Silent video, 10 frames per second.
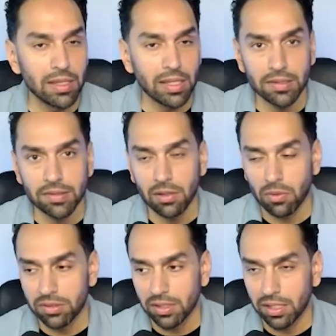Like I said,
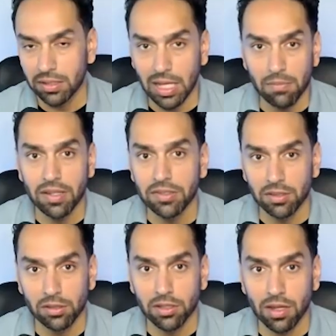once again, God bless you.
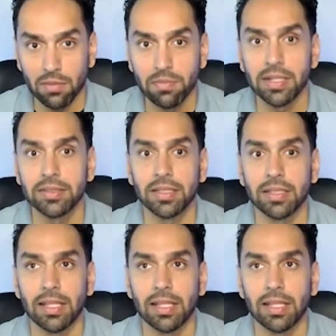You look amazing.